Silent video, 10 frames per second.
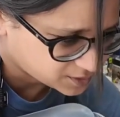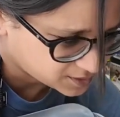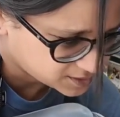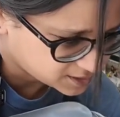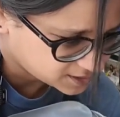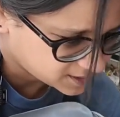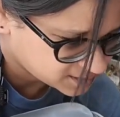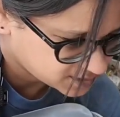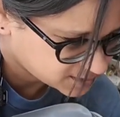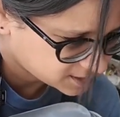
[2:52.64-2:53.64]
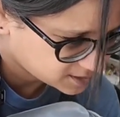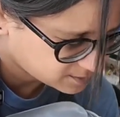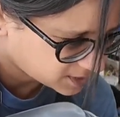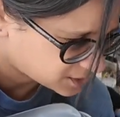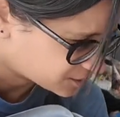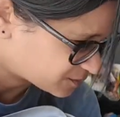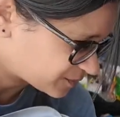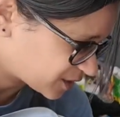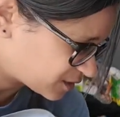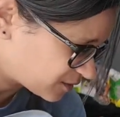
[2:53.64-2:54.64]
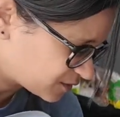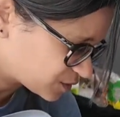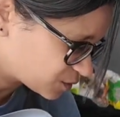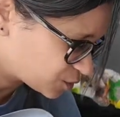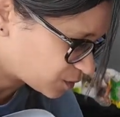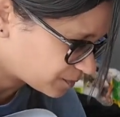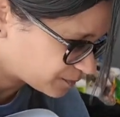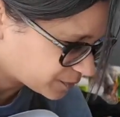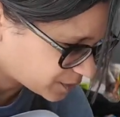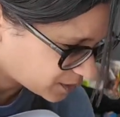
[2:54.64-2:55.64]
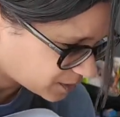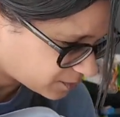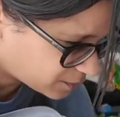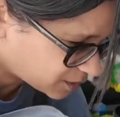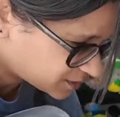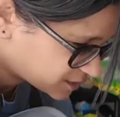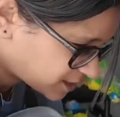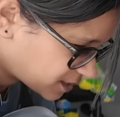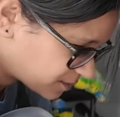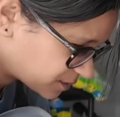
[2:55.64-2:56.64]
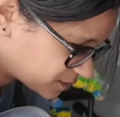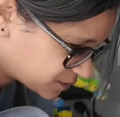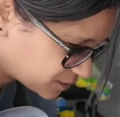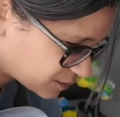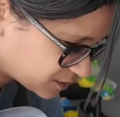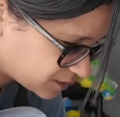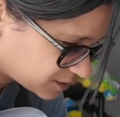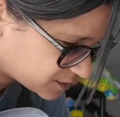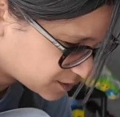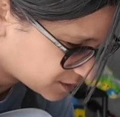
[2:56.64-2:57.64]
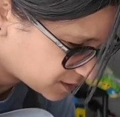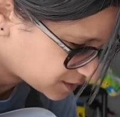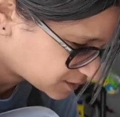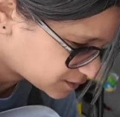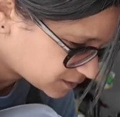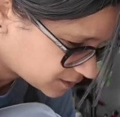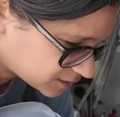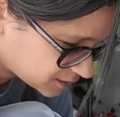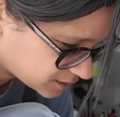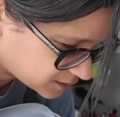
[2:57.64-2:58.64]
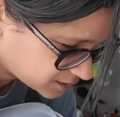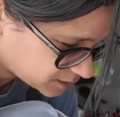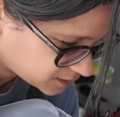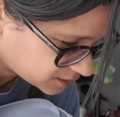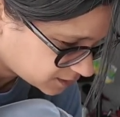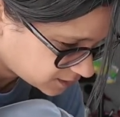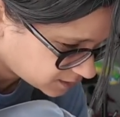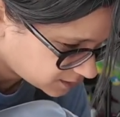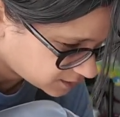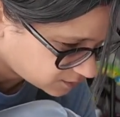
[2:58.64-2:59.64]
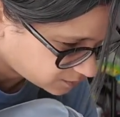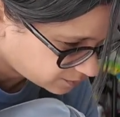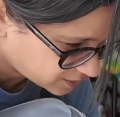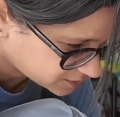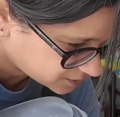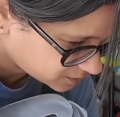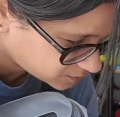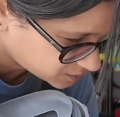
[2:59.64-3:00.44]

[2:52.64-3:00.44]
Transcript: this in. But I don't know. I don't know if this will show up. But I am considering this as, you know, part of the whole